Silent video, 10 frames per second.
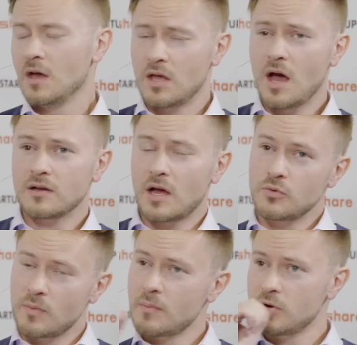Yeah, I
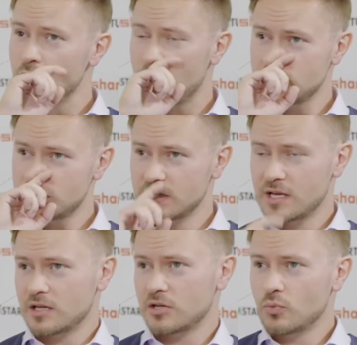remember you
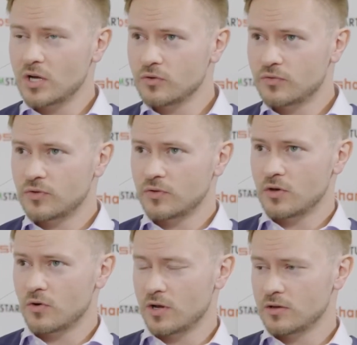mentioning it in one of
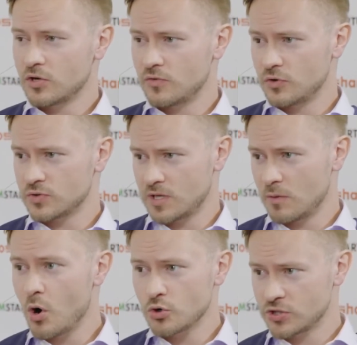your interviews, the
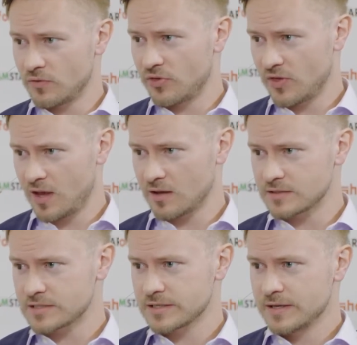emotion of
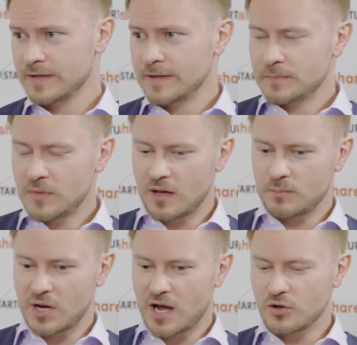things.
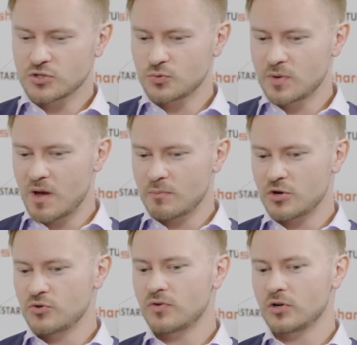But I also remember
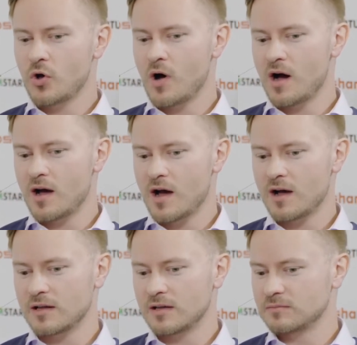Yuval Noah
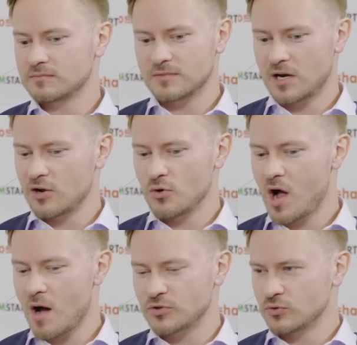Harari, that I
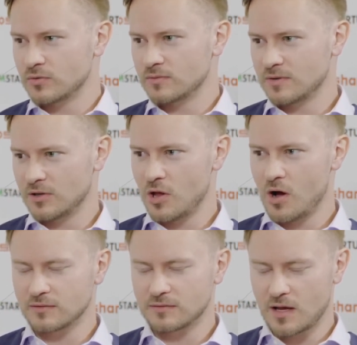look up to a
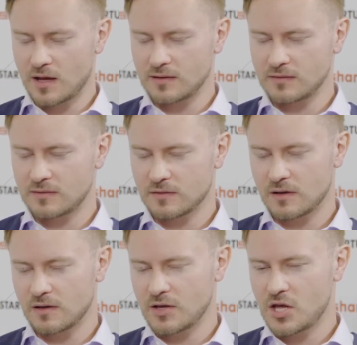lot, and
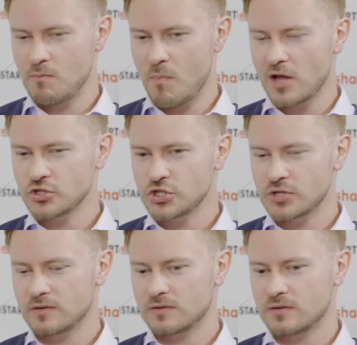he
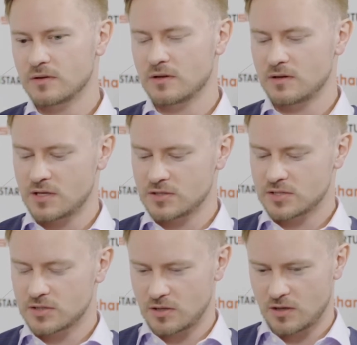mentioned this